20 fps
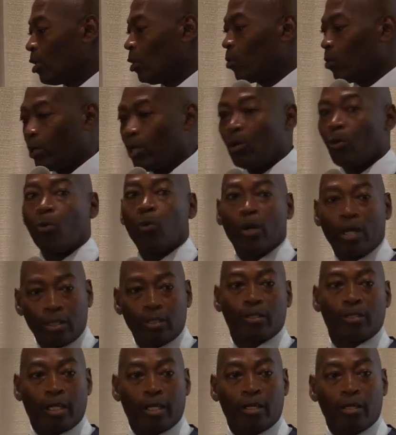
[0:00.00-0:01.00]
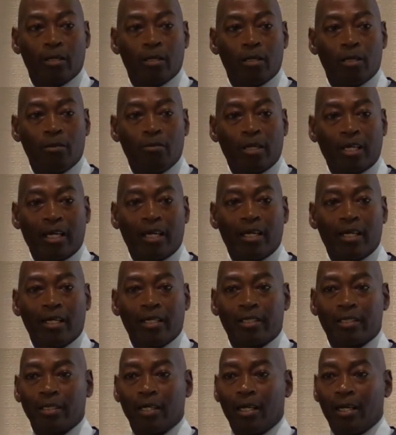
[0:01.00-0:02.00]
real winner there
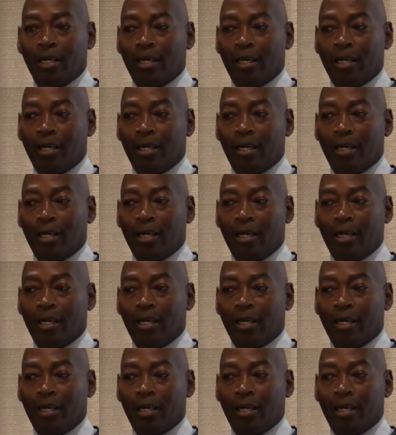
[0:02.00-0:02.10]
because